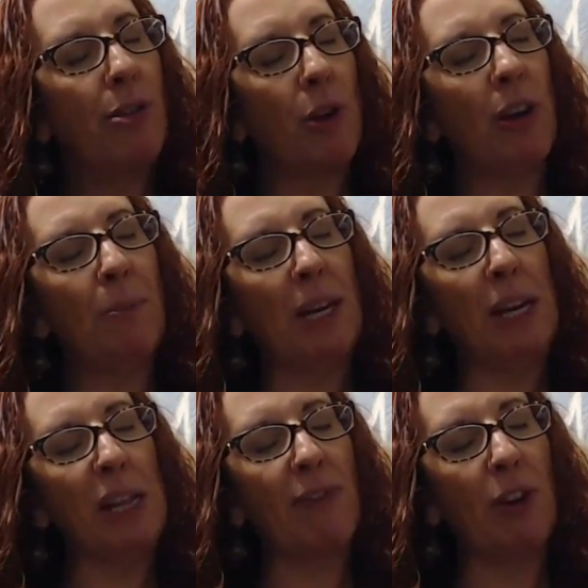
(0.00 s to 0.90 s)
30
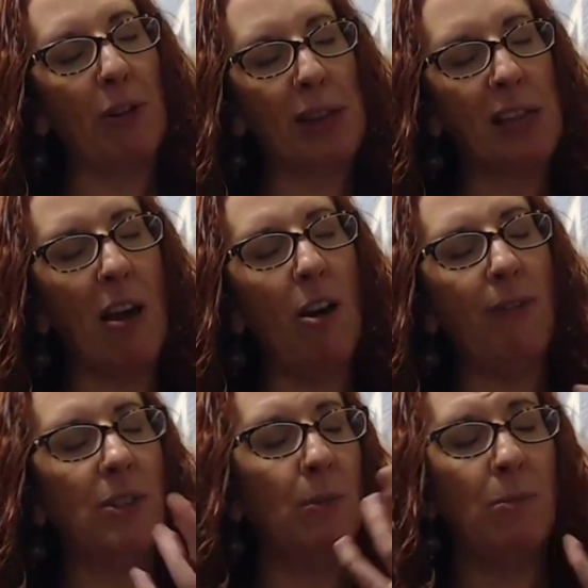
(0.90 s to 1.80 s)
minutes for
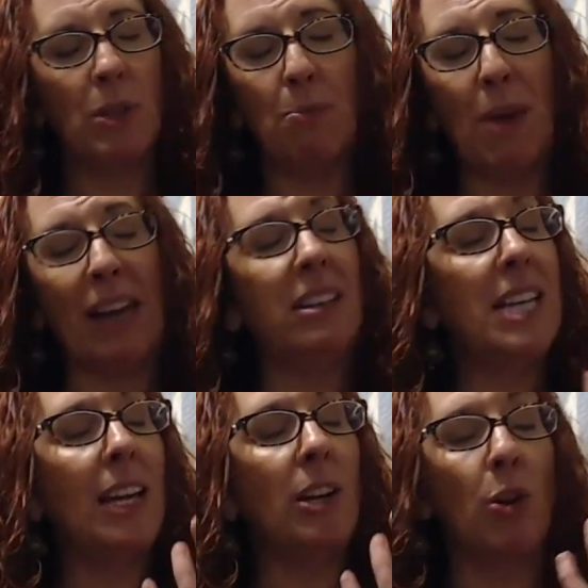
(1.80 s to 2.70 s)
yourself to
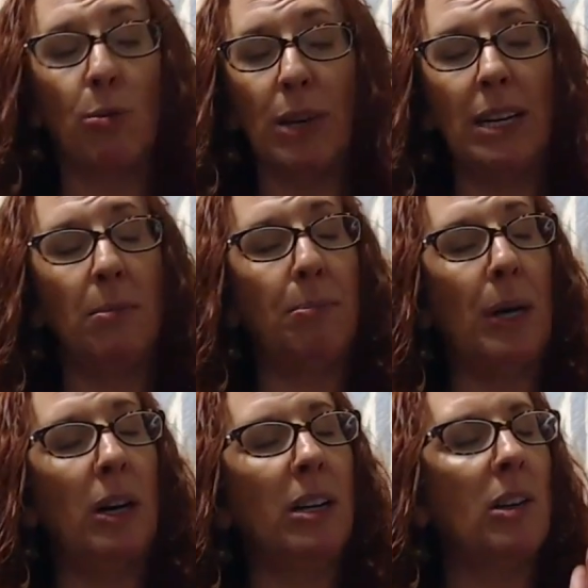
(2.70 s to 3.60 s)
meditate or read a
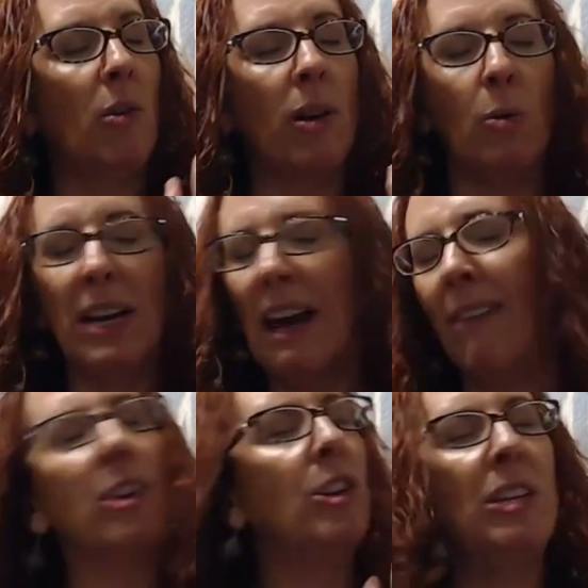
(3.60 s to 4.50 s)
book or
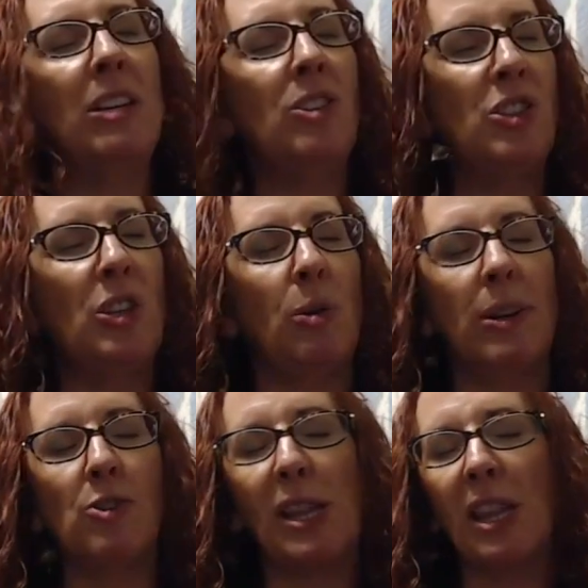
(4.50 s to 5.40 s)
whatever you need to do,
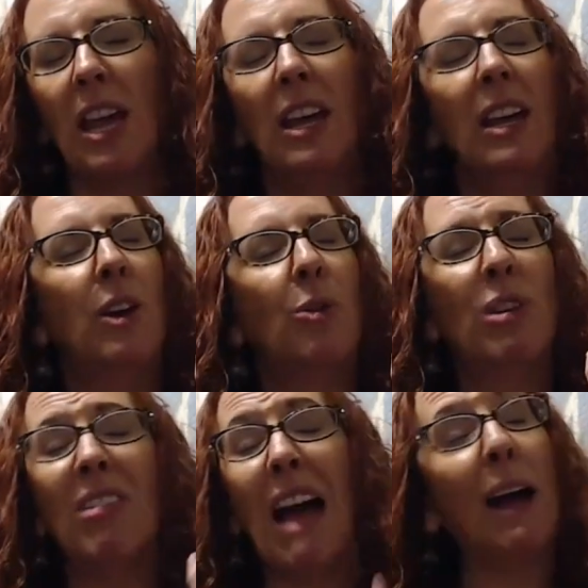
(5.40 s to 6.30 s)
or just
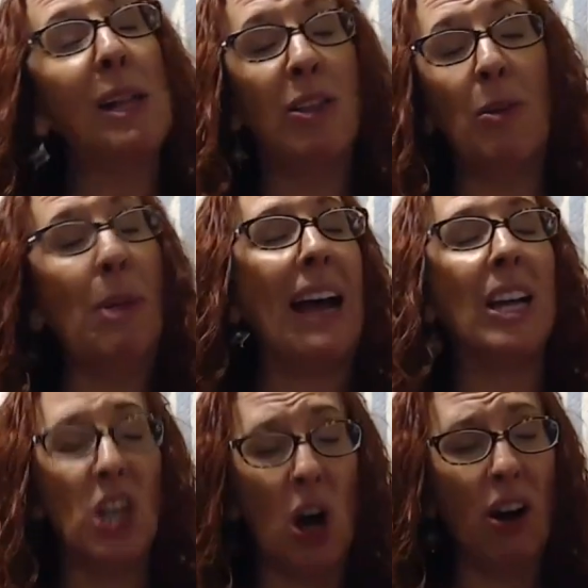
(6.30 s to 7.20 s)
relax in the
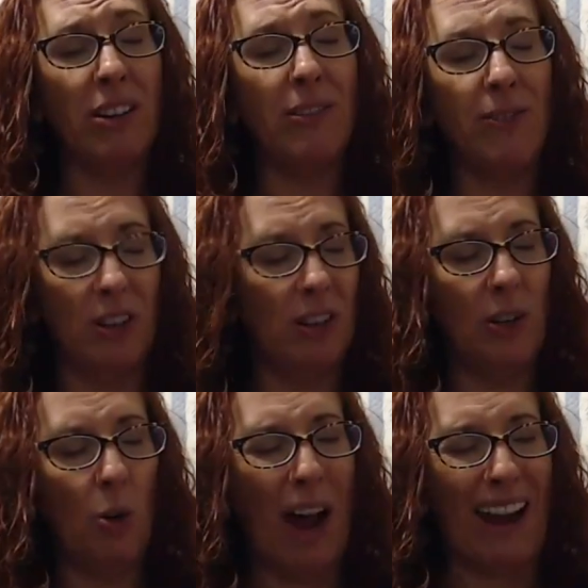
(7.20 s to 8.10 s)
backyard for a
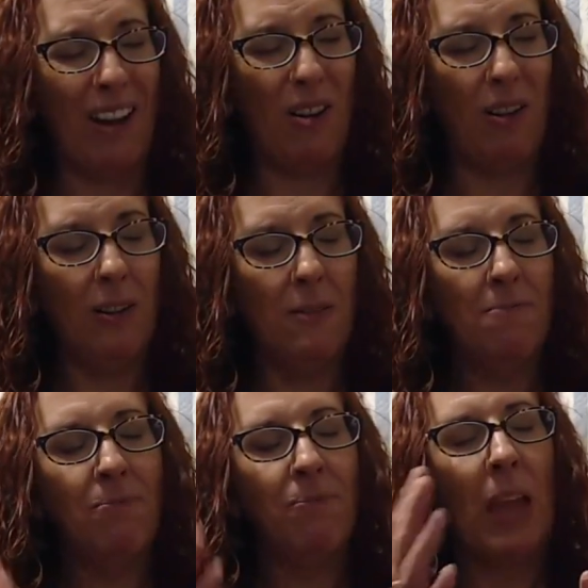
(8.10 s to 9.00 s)
little while,
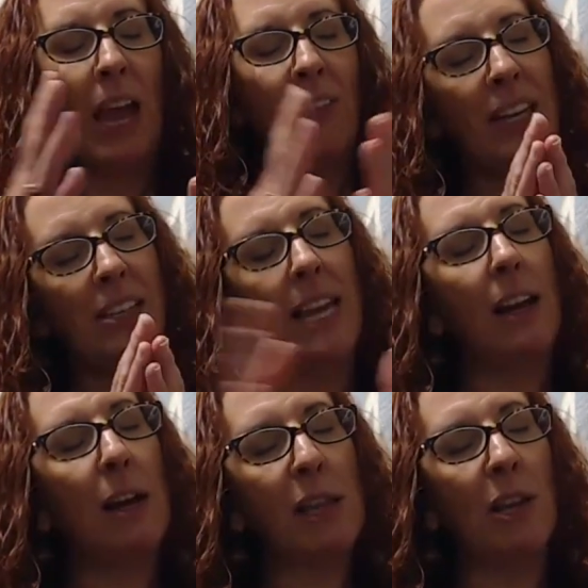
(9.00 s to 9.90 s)
and then
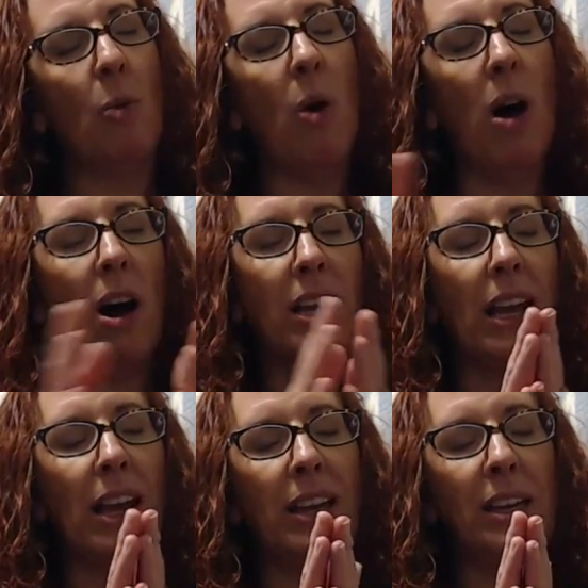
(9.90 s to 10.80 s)
take us on a walk,
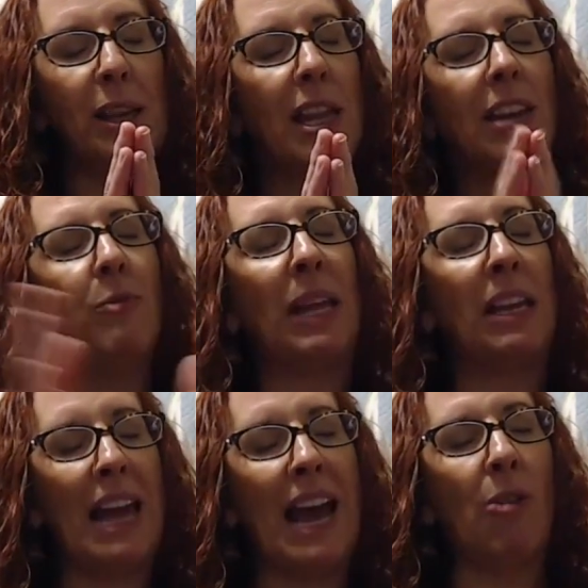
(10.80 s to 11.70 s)
and instead of
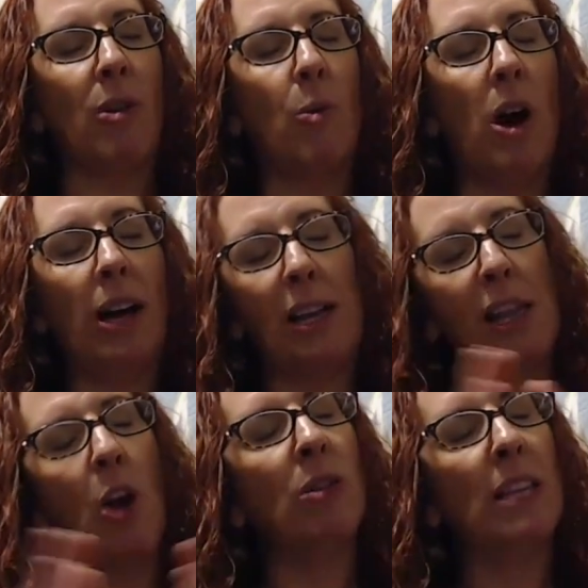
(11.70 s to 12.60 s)
being an hour walk, it's
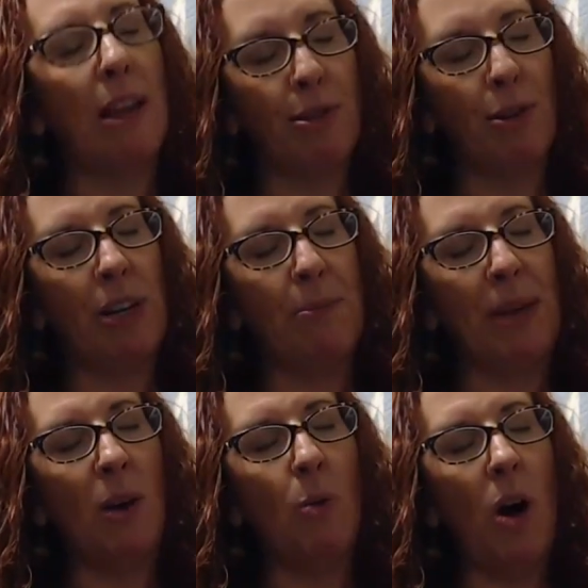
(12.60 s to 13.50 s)
only a
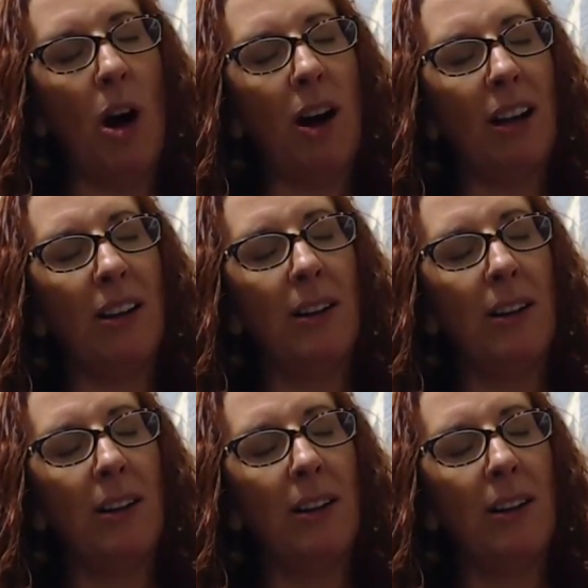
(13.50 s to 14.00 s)
30-minute walk,